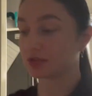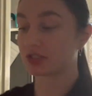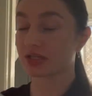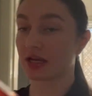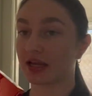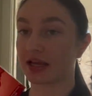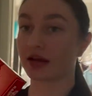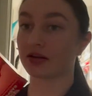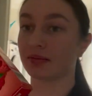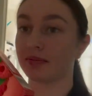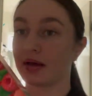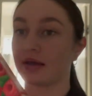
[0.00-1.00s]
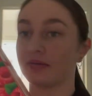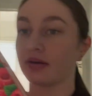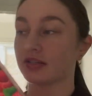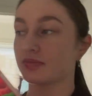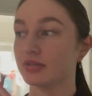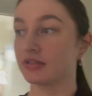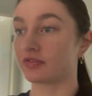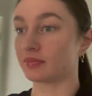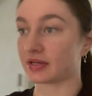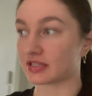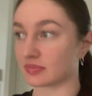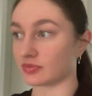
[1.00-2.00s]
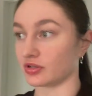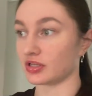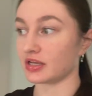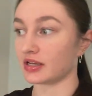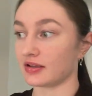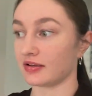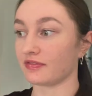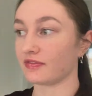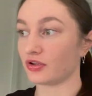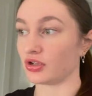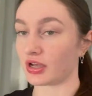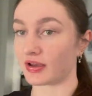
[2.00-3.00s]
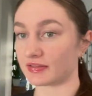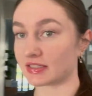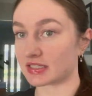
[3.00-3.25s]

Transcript: just getting out my raspberries for my smoothie. If you haven't